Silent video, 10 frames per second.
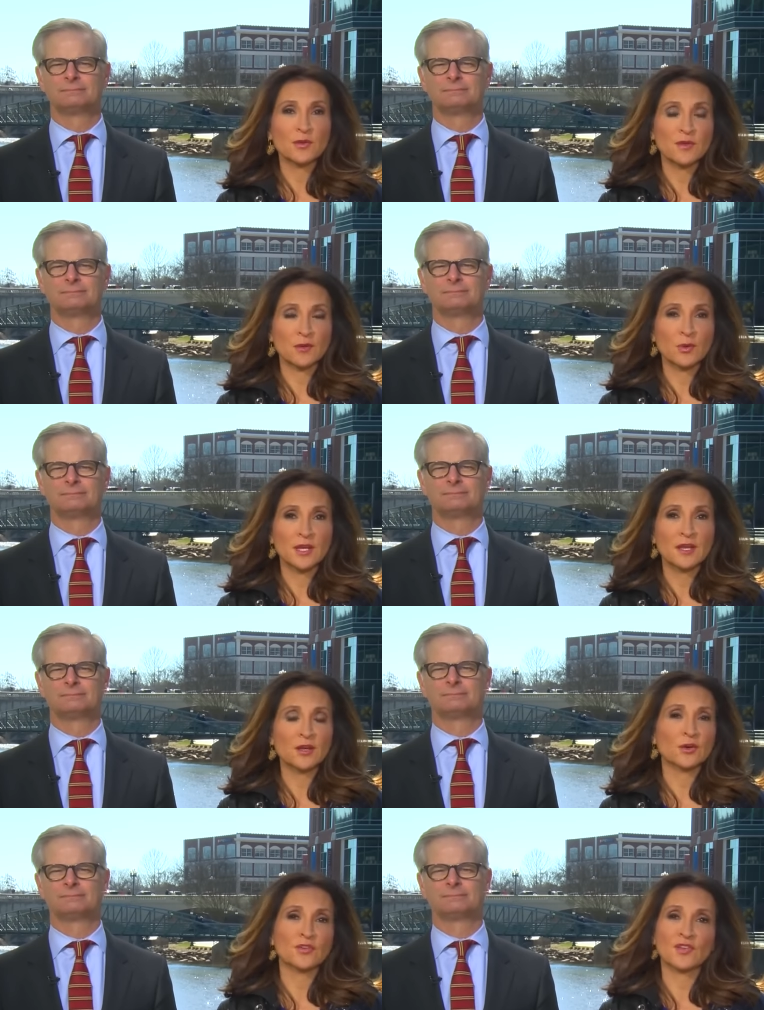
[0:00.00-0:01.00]
Speaker 1: that we
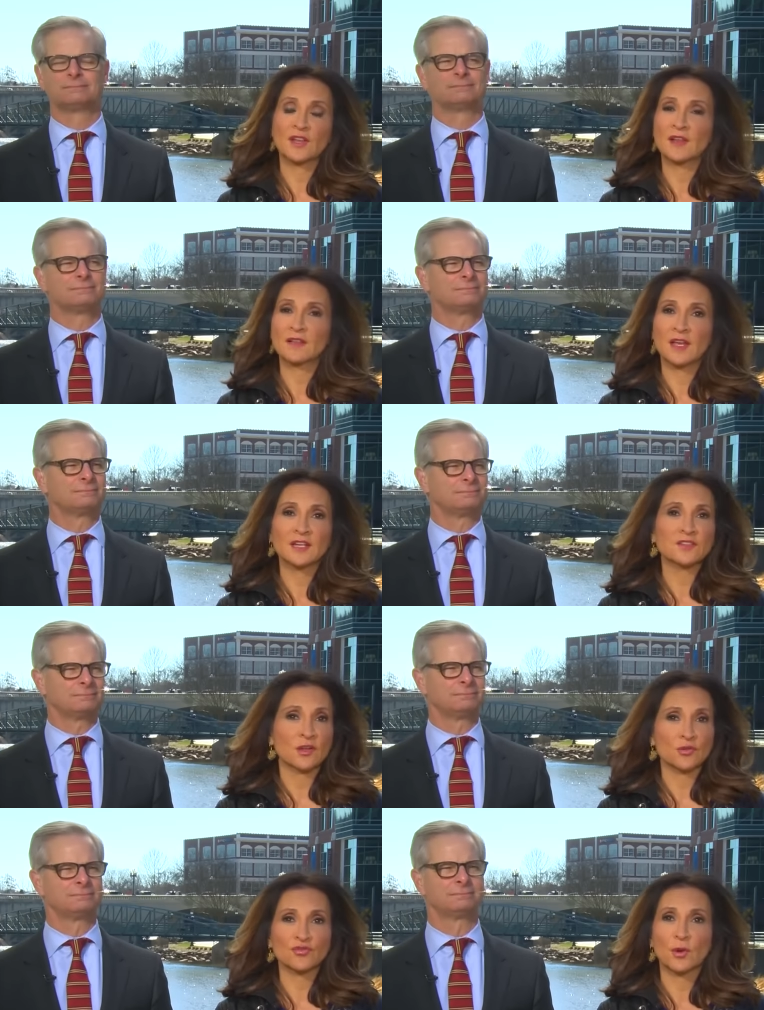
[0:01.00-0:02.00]
hear say they like
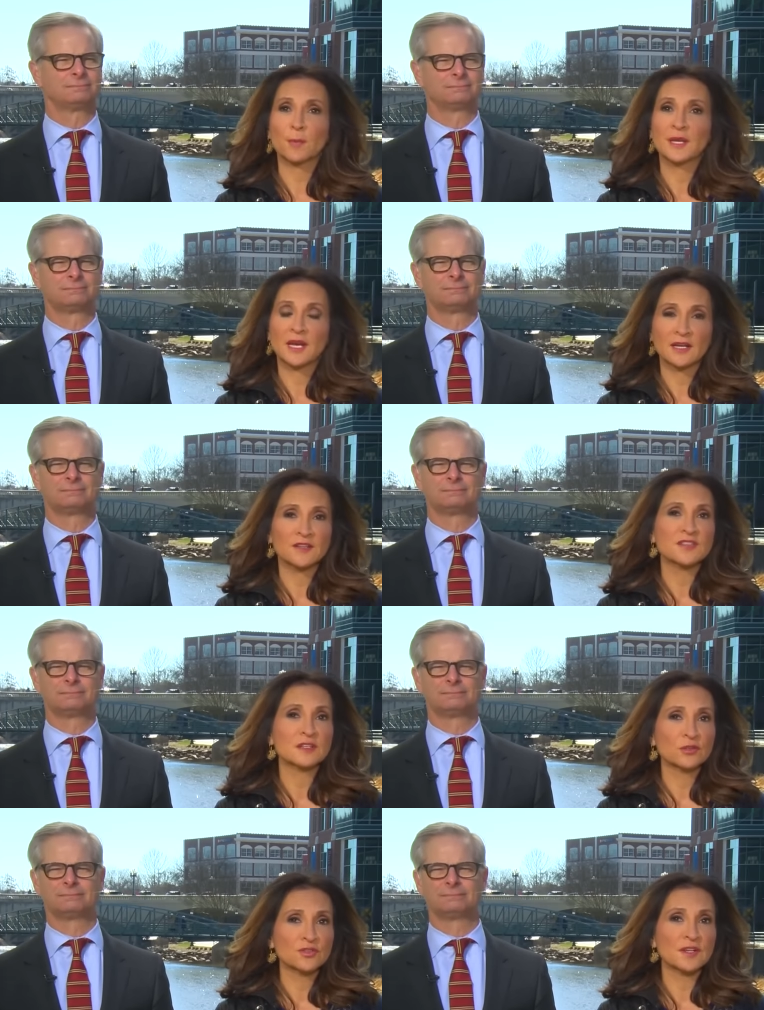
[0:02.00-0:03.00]
Donald Trump because he
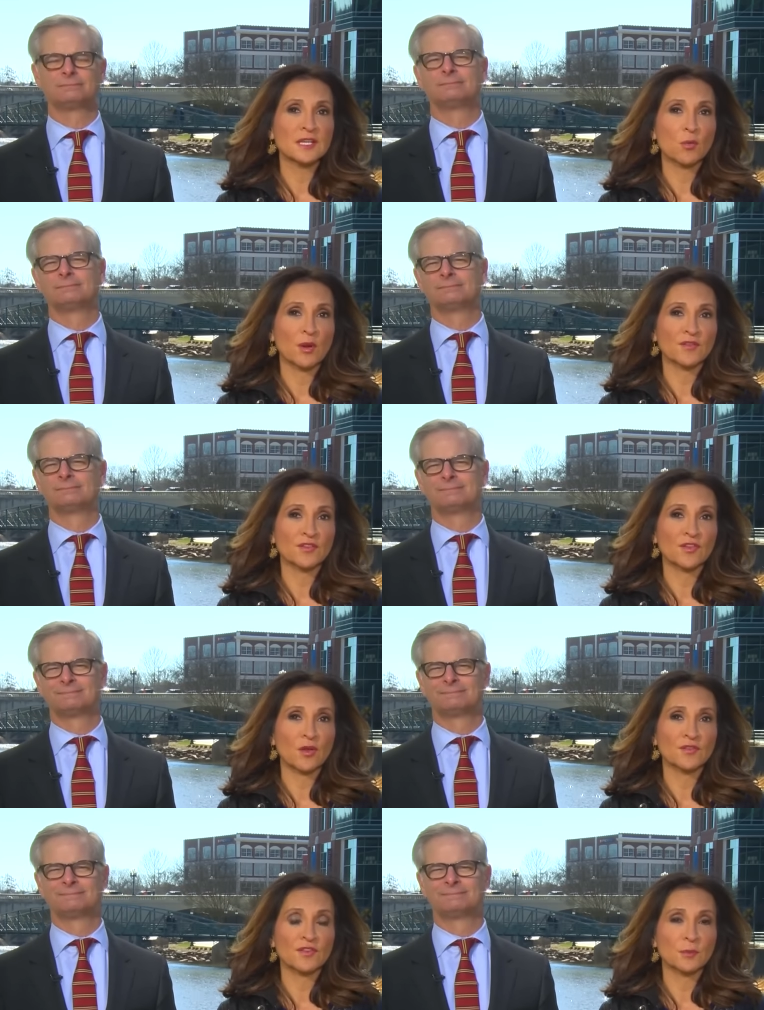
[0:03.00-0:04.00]
looks like he wants to
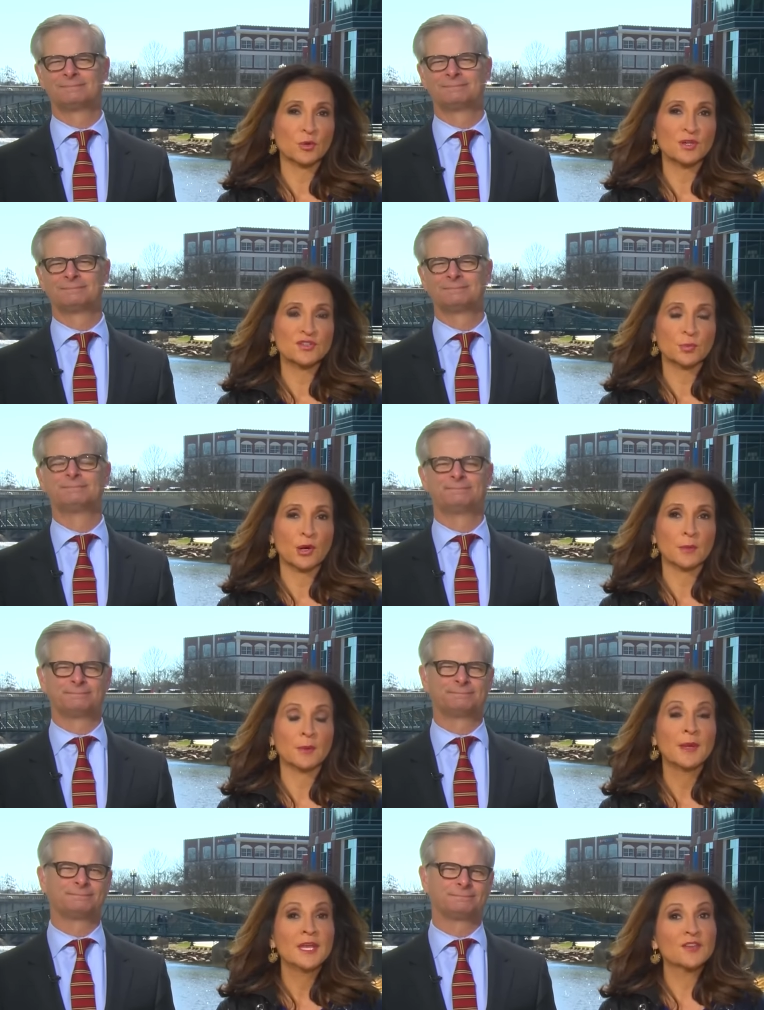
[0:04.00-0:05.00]
solve this immigration
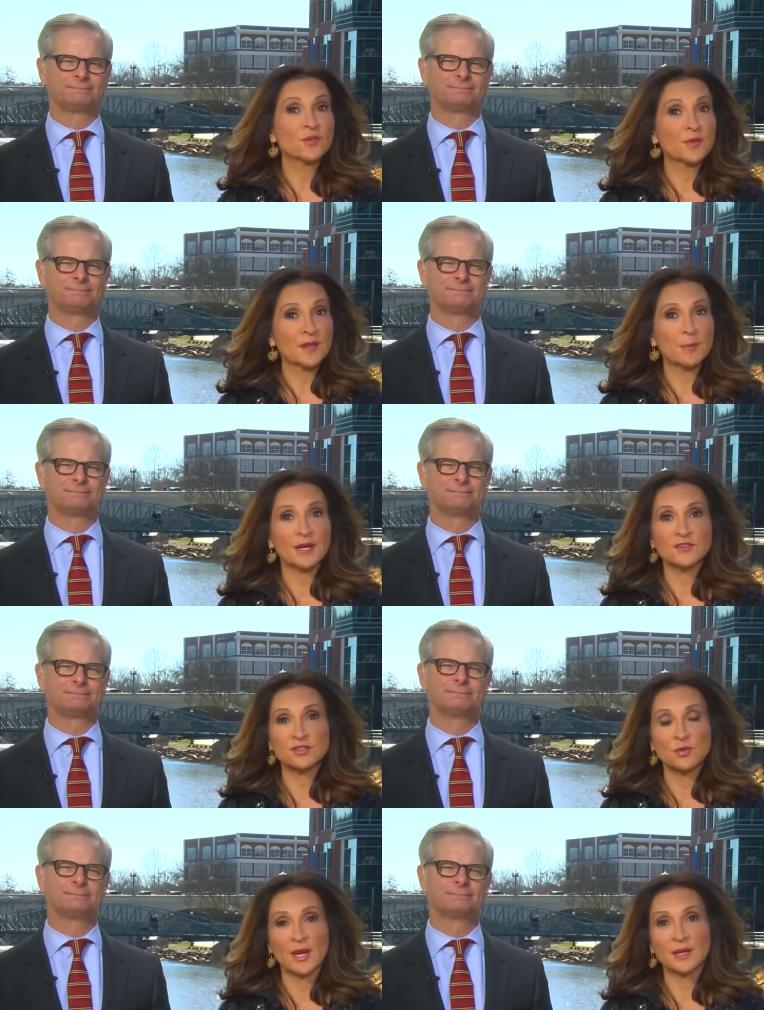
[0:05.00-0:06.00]
problem. If you think back to
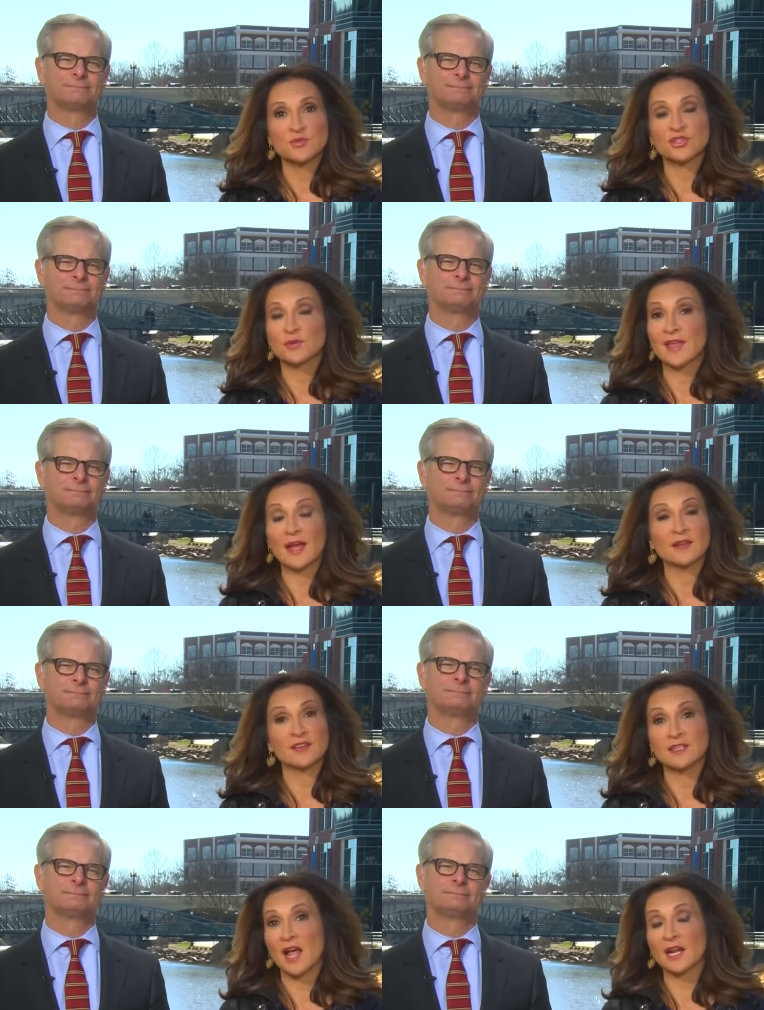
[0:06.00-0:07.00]
New Hampshire, that
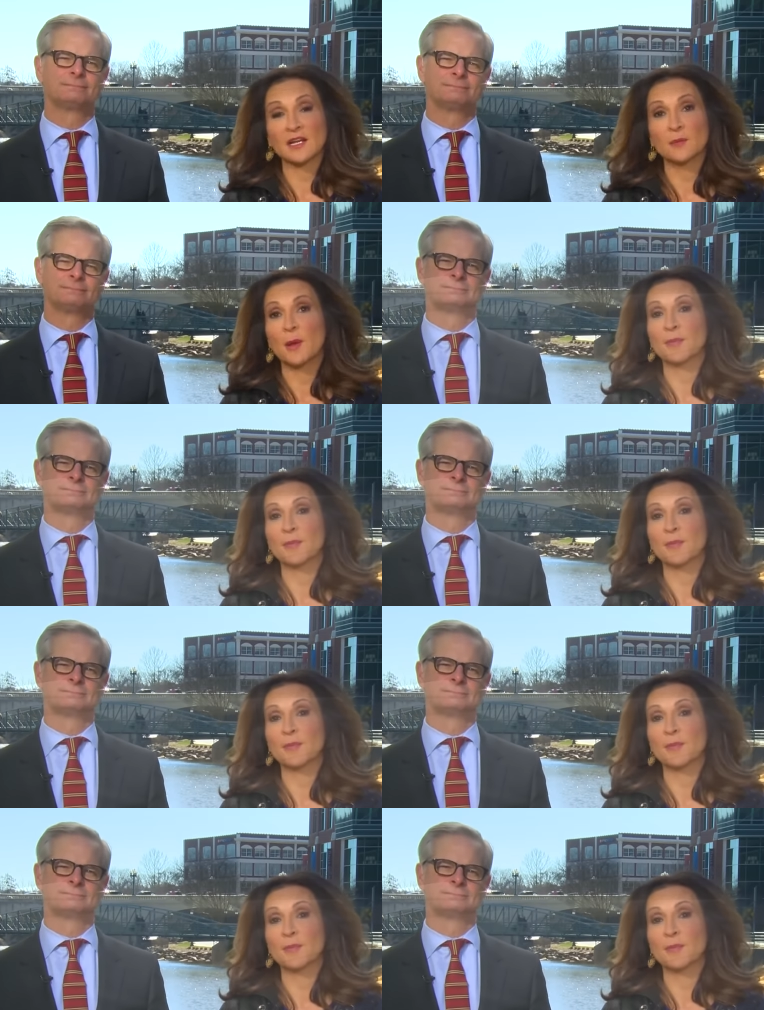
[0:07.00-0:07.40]
did not come up